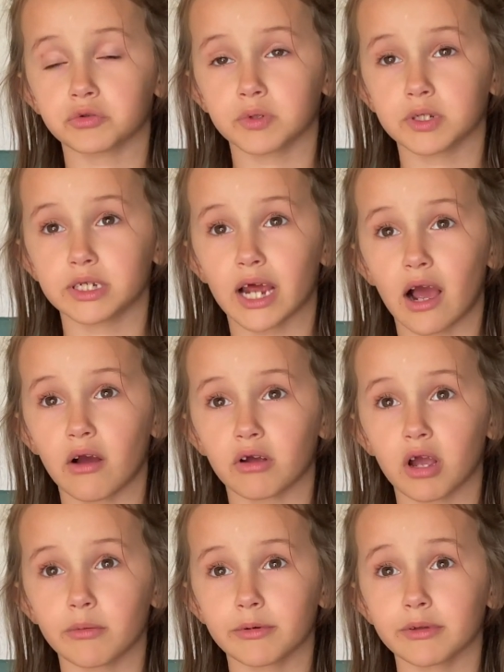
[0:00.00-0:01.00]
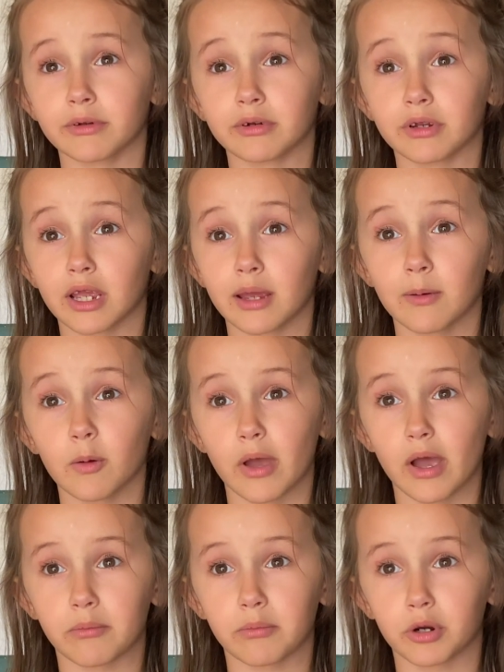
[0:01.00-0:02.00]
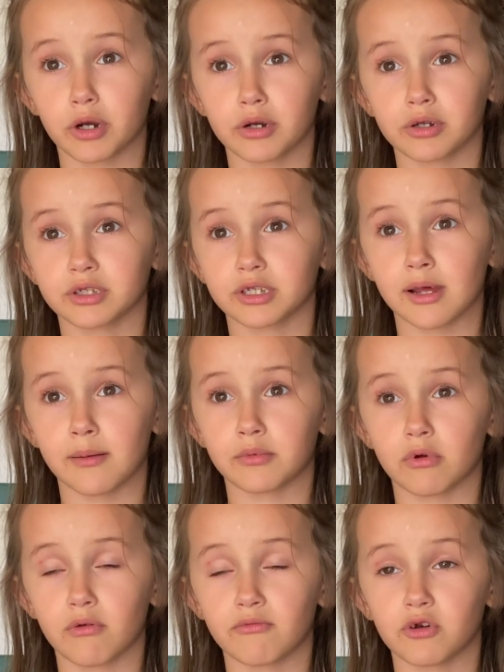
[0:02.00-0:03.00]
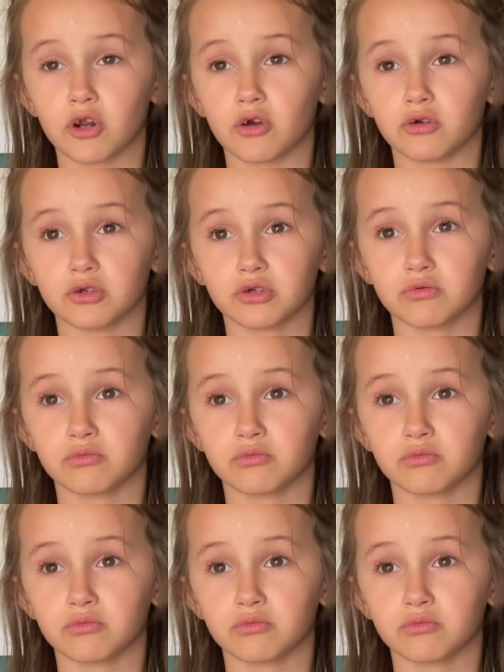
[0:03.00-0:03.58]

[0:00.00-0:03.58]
when down came a blackbird and snapped off her nose.